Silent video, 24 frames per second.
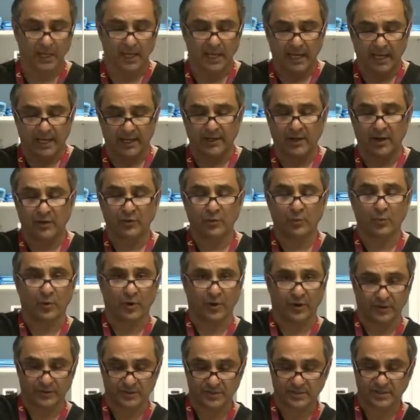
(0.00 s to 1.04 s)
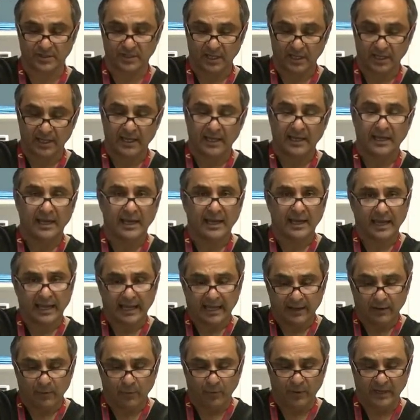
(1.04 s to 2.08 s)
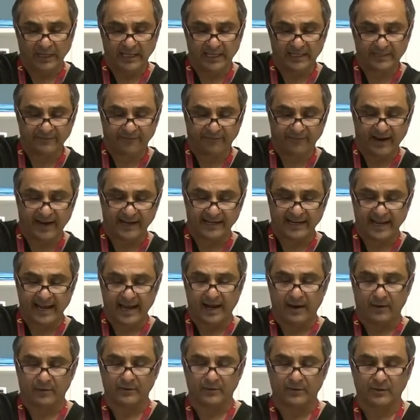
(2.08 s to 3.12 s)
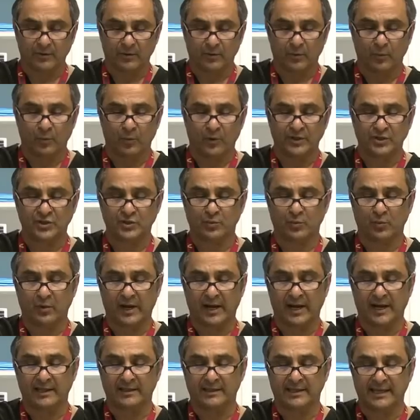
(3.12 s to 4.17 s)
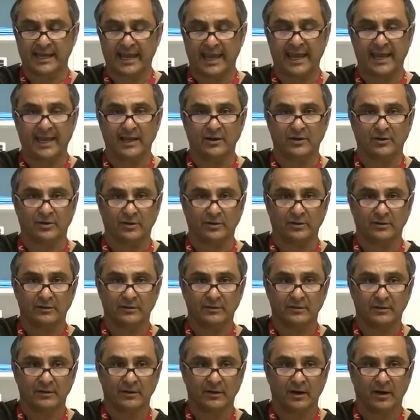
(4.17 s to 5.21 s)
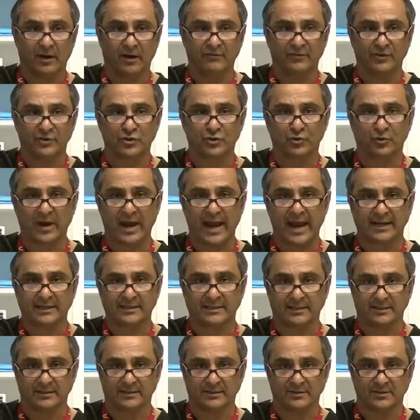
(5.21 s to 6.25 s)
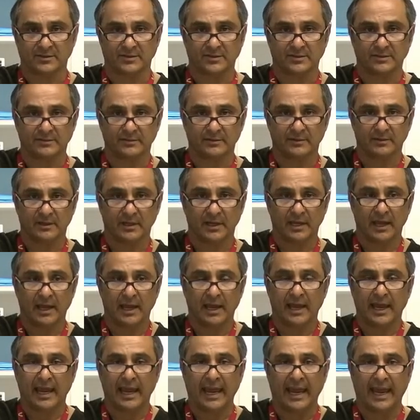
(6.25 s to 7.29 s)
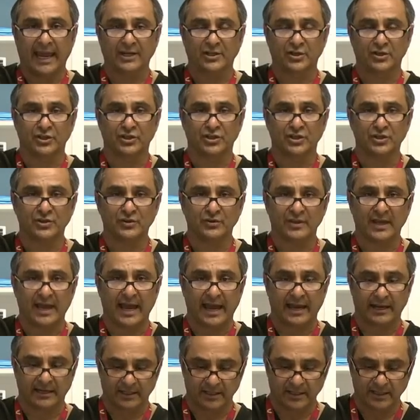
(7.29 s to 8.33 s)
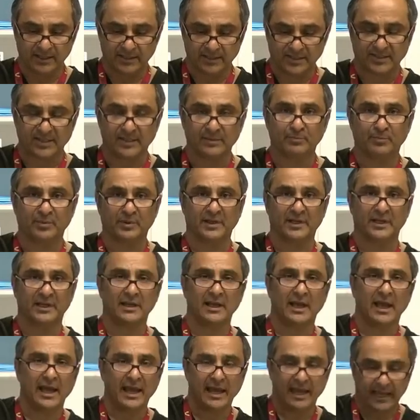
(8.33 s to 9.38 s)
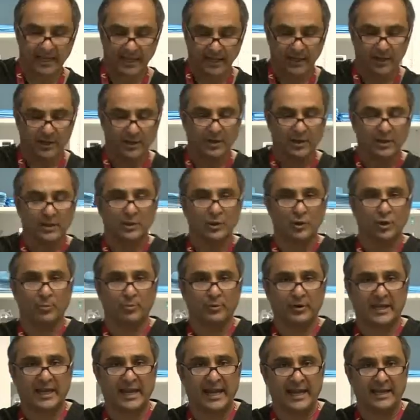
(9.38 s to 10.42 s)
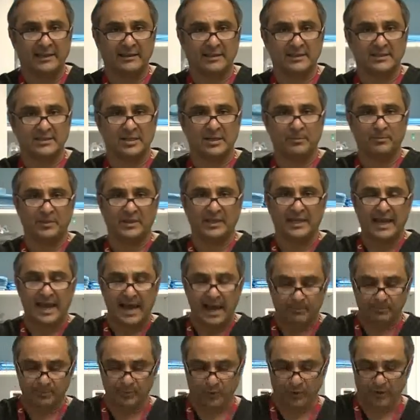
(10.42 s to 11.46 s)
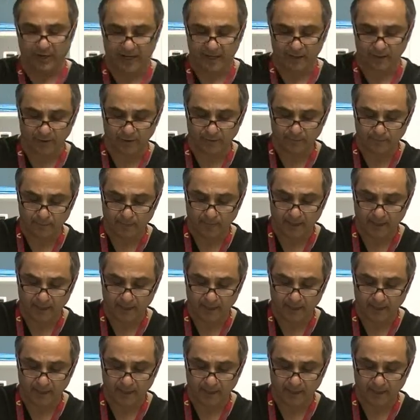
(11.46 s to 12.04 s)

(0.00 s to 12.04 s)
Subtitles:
In other words, we need to find out which way the angle of the tract is. And to do that, simply lubricate the tip of the obturator,